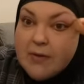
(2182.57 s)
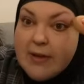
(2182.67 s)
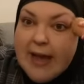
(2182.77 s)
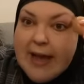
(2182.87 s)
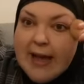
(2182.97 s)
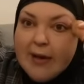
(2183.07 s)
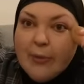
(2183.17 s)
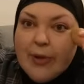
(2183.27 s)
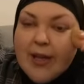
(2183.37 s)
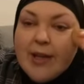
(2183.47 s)

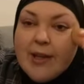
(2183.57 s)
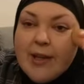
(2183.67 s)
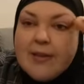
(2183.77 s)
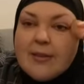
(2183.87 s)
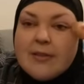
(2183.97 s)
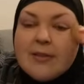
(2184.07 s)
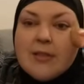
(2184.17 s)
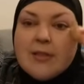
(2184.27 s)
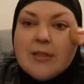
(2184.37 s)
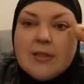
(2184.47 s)
Howie.
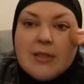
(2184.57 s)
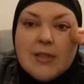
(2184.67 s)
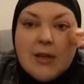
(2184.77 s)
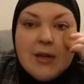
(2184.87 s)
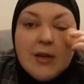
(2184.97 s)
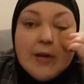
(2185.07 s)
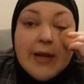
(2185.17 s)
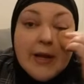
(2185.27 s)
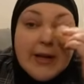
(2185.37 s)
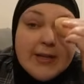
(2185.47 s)
Okay,
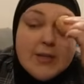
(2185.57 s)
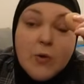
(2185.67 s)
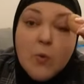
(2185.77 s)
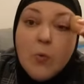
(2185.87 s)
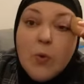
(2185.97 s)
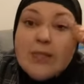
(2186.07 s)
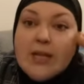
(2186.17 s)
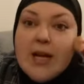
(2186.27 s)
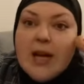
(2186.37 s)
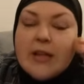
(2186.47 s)
guys. What
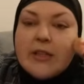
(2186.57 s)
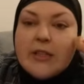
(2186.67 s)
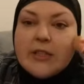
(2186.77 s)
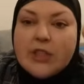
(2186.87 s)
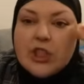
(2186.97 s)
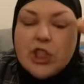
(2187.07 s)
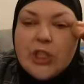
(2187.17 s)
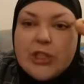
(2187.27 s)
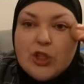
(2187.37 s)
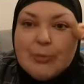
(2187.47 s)
color should
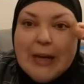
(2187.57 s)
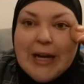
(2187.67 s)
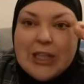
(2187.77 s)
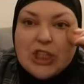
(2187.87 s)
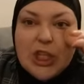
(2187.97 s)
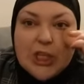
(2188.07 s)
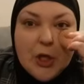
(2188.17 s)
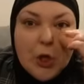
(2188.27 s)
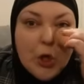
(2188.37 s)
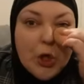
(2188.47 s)
I do my
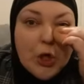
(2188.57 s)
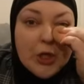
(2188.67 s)
eyeshadow?